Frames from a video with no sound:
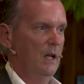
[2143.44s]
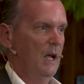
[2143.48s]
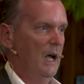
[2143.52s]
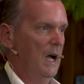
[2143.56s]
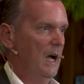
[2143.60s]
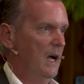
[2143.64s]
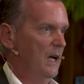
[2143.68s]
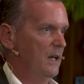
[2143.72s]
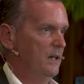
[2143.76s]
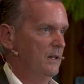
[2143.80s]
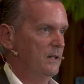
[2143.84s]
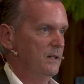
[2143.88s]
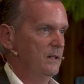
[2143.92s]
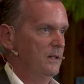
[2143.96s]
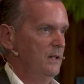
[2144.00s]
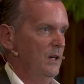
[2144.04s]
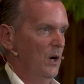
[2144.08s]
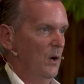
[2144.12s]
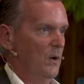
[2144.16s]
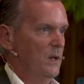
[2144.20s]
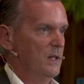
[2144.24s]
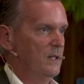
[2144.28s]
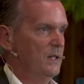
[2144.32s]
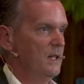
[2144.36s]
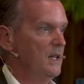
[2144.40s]
and you
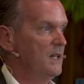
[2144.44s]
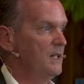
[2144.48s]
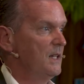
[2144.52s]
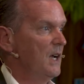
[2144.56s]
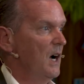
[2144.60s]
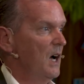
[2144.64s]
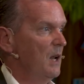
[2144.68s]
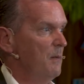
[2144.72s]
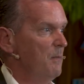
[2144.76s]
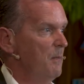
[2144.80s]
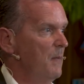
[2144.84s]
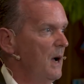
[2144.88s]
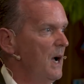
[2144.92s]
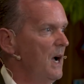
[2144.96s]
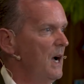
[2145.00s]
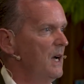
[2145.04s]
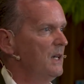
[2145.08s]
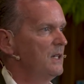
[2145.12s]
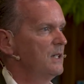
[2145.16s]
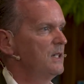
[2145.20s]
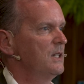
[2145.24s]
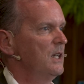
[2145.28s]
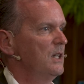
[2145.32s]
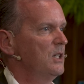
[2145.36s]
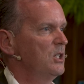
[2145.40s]
know, he's, he's gone
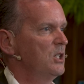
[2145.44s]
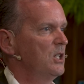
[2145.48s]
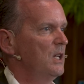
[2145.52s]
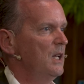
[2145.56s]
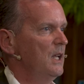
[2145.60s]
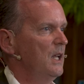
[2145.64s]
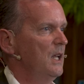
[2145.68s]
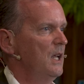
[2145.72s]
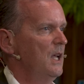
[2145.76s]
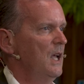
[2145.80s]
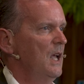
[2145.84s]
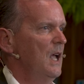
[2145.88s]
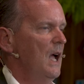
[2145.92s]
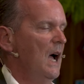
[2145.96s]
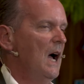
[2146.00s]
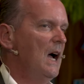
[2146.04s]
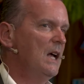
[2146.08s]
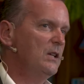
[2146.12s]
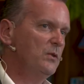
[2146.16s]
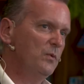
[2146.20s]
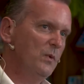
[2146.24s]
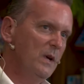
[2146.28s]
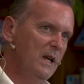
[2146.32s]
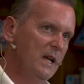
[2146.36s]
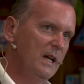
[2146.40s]
mad essentially.
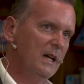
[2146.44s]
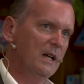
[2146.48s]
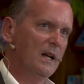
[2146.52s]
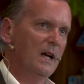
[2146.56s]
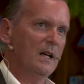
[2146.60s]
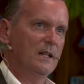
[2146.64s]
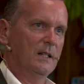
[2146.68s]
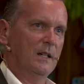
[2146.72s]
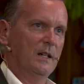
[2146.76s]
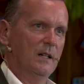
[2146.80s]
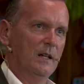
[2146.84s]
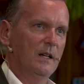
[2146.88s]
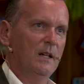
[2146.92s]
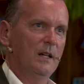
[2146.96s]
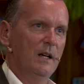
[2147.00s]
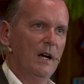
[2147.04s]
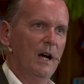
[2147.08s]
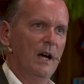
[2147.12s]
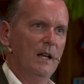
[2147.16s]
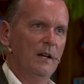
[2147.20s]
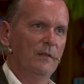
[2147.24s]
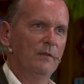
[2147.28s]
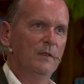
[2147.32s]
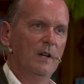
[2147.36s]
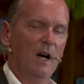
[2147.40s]
As Reegan has
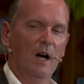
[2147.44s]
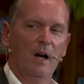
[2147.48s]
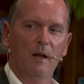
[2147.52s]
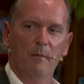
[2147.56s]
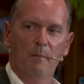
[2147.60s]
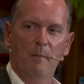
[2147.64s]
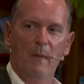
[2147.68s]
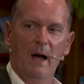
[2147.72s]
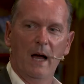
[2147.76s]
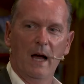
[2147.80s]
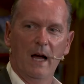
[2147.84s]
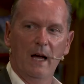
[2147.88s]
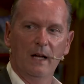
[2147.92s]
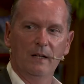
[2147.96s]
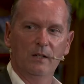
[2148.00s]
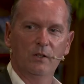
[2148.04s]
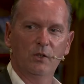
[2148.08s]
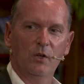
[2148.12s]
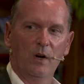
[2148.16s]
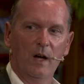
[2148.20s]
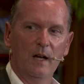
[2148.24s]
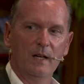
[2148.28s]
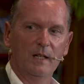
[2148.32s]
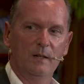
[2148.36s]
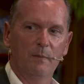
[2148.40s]
kind of gone mad
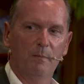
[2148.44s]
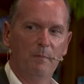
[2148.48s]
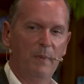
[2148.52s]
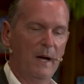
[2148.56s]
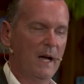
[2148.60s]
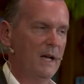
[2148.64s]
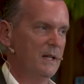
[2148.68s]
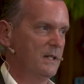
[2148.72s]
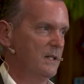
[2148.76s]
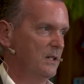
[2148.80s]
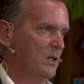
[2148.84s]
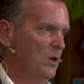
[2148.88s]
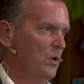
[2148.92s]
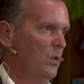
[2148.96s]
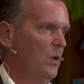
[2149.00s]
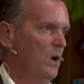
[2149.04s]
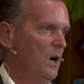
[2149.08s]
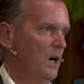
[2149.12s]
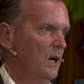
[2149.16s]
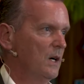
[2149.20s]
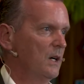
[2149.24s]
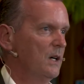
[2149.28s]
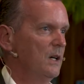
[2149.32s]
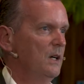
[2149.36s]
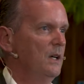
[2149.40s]
trying to best
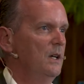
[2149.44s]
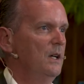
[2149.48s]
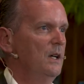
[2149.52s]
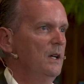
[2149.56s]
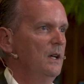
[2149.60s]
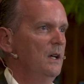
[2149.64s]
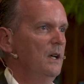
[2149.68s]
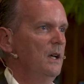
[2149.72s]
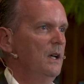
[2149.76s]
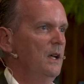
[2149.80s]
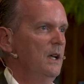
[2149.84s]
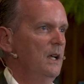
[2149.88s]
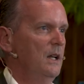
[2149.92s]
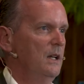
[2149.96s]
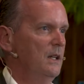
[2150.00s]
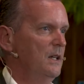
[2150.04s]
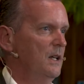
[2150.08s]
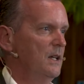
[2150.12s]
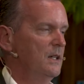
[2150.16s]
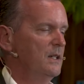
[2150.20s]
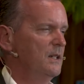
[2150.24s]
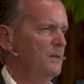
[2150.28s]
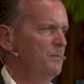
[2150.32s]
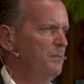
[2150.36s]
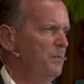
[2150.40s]
Quirk in
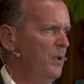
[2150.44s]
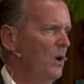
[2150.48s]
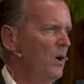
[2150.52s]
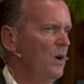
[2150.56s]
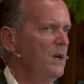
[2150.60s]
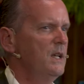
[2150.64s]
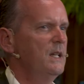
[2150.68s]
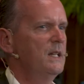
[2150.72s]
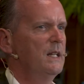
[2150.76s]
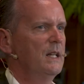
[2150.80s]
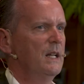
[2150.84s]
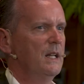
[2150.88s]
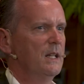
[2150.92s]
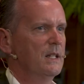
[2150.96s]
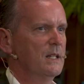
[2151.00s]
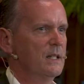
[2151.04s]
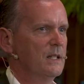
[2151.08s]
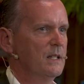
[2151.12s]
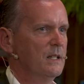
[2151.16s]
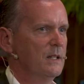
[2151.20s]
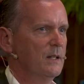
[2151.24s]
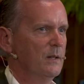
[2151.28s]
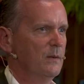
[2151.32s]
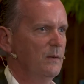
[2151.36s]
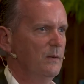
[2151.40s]
this
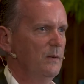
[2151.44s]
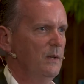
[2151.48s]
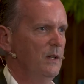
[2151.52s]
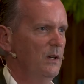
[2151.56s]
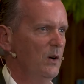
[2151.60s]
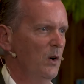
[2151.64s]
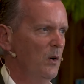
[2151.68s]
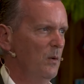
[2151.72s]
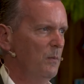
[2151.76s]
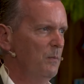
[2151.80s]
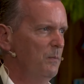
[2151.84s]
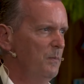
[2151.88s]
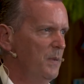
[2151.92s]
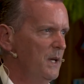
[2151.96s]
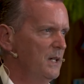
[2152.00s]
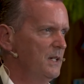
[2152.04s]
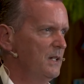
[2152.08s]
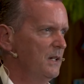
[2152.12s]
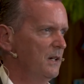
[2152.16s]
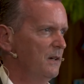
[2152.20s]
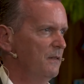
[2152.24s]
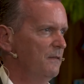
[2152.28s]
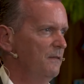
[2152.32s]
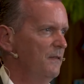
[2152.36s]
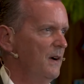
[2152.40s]
pointless, you know,
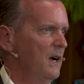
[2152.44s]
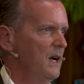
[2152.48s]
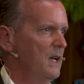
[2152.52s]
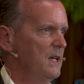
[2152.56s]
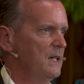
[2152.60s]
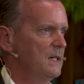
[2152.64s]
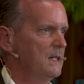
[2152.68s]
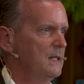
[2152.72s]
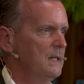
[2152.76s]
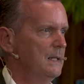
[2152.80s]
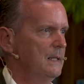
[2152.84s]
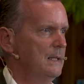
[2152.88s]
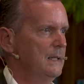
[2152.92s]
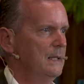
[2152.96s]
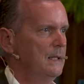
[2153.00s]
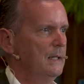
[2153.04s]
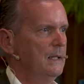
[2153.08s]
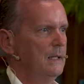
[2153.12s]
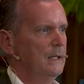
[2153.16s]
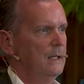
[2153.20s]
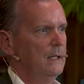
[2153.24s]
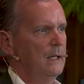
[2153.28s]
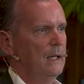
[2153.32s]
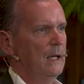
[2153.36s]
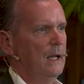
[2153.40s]
bitter fight.
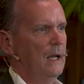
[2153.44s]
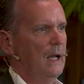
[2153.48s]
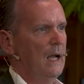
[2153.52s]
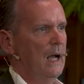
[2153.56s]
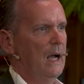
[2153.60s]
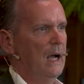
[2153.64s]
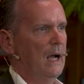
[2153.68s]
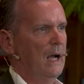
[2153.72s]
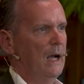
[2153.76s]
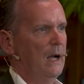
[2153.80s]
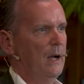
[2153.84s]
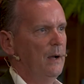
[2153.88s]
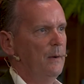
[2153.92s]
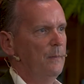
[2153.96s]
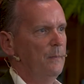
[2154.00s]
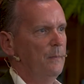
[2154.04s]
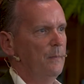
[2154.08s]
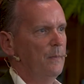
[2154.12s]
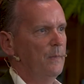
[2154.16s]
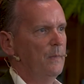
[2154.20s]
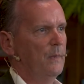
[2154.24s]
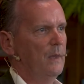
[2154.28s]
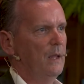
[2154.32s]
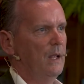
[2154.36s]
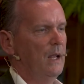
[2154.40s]
Um,
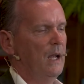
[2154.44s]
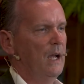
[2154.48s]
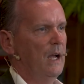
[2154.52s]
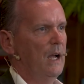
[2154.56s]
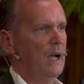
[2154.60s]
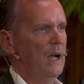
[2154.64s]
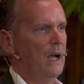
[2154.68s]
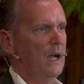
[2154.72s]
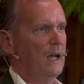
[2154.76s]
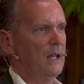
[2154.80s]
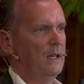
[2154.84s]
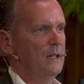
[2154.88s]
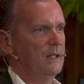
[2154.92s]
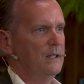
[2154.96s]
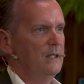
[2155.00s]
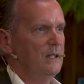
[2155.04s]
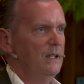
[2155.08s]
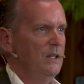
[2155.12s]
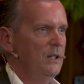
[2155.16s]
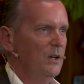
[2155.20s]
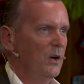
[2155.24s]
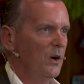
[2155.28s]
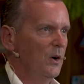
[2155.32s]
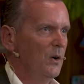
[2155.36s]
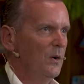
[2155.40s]
and
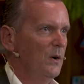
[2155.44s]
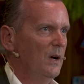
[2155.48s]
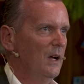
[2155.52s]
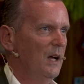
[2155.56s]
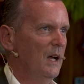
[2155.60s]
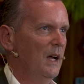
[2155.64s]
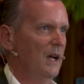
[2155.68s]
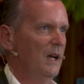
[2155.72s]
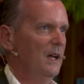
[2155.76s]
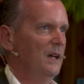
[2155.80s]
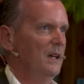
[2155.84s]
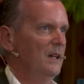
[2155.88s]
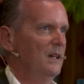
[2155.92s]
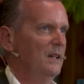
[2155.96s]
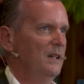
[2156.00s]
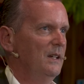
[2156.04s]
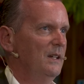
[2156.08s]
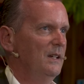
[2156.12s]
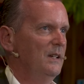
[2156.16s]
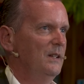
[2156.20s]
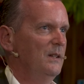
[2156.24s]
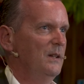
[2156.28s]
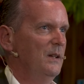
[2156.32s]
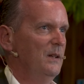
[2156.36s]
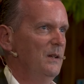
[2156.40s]
you know,
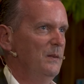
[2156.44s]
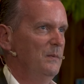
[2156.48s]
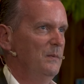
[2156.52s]
uh,